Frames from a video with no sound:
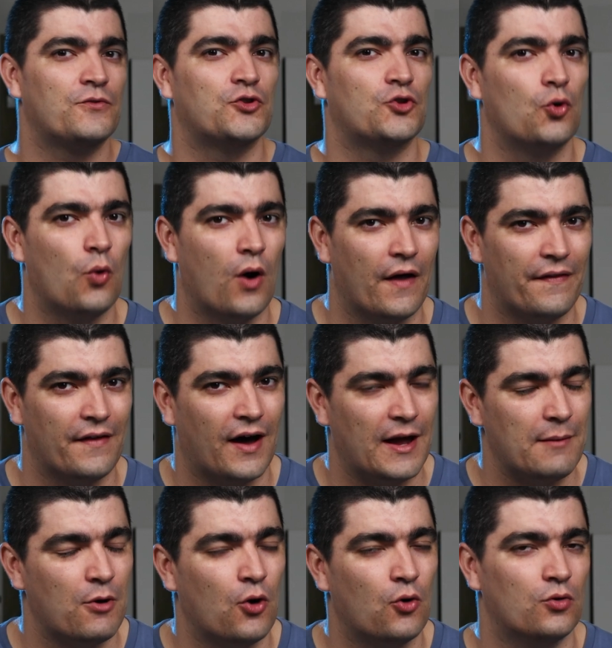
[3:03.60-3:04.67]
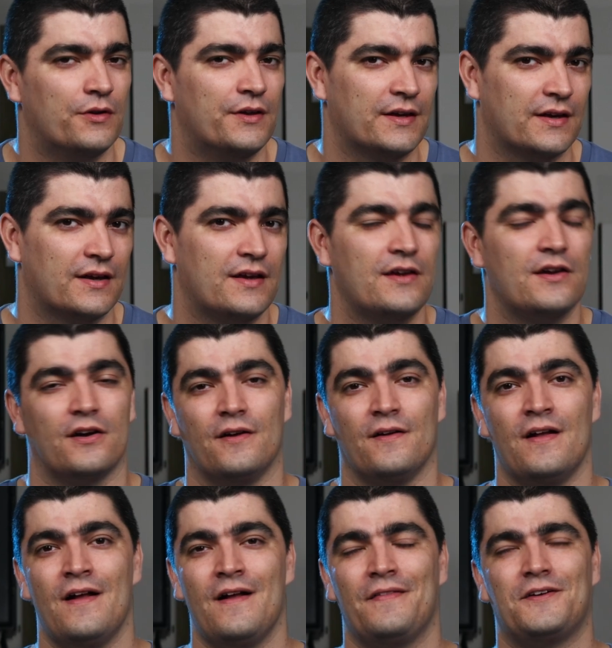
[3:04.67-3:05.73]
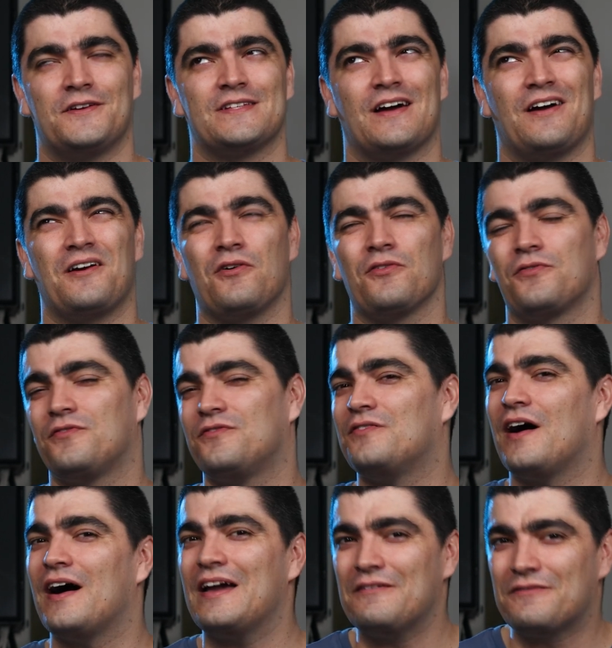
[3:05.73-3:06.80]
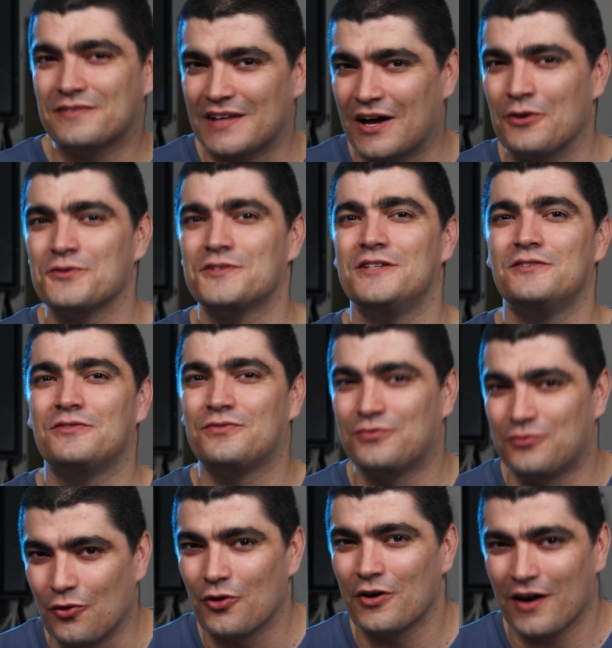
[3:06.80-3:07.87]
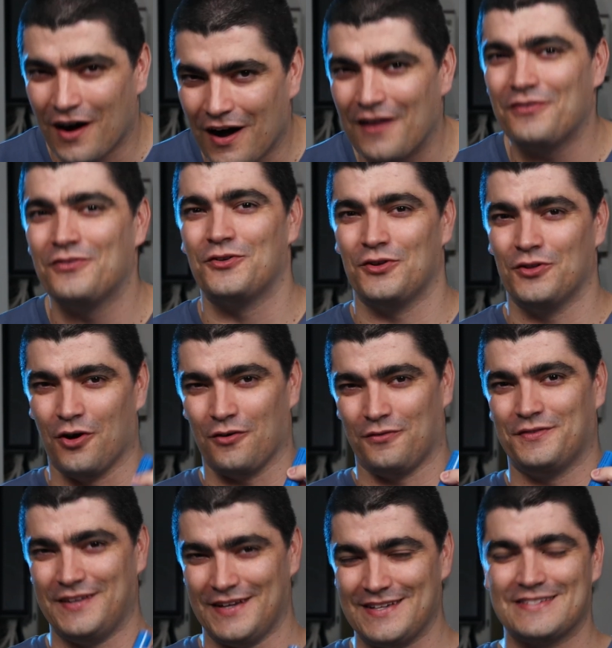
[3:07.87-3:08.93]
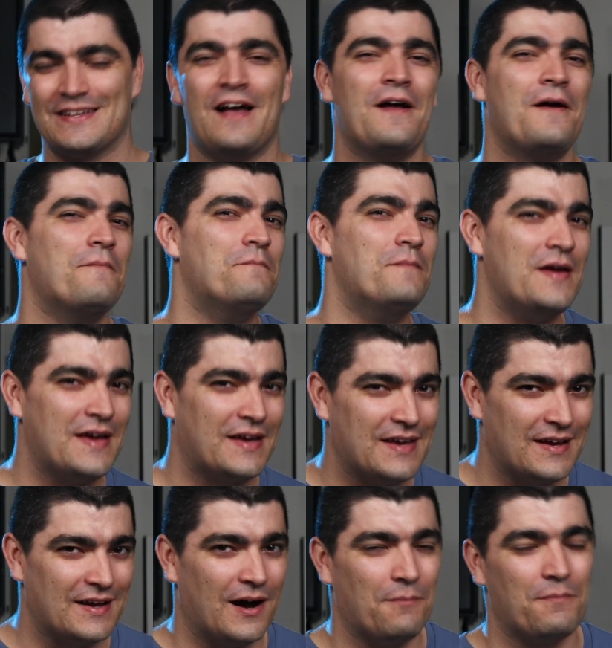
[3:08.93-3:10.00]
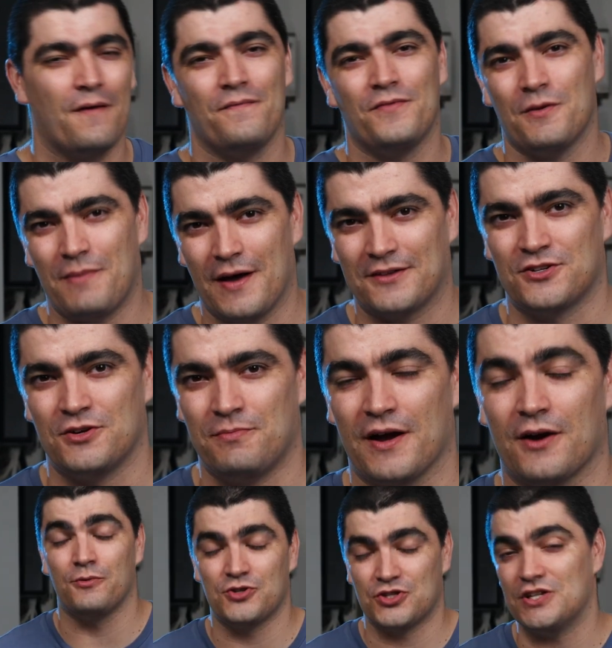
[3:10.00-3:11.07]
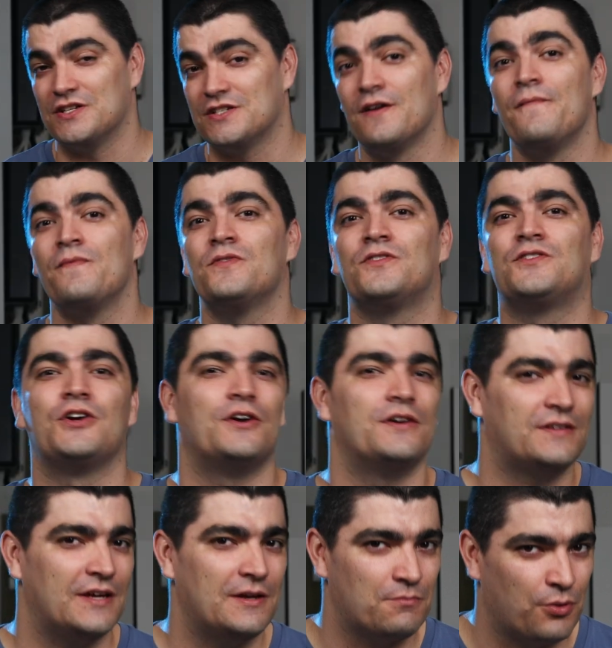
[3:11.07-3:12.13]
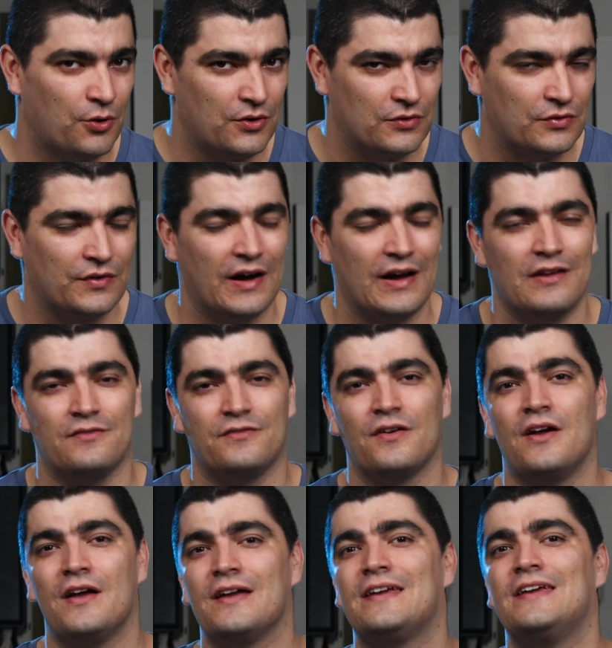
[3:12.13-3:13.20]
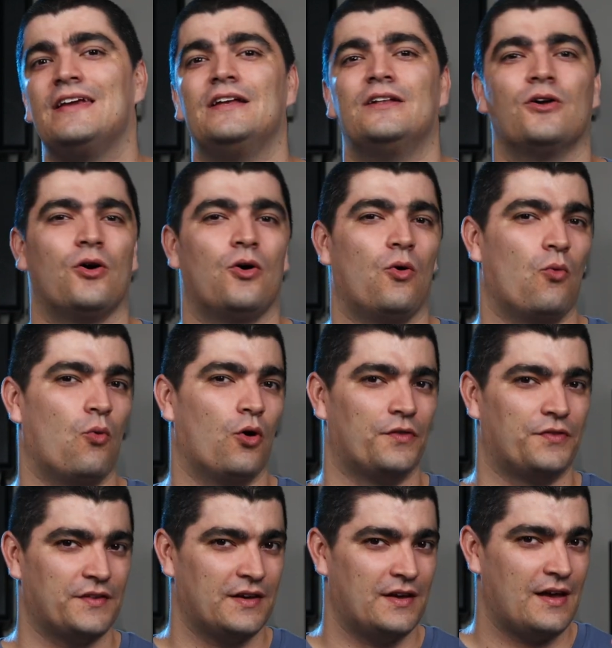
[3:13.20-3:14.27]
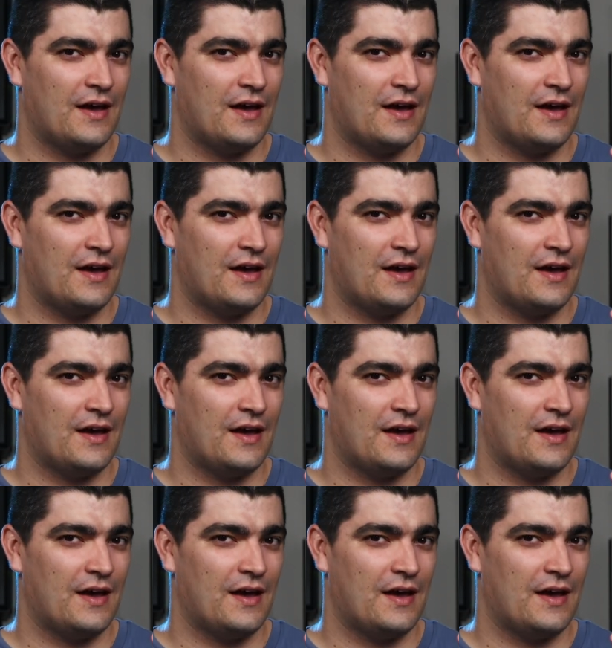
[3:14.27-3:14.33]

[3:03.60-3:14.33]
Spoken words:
to the one I'm holding here. There's around 5,400 of these making up the battery pack, which is 13.5 kilowatt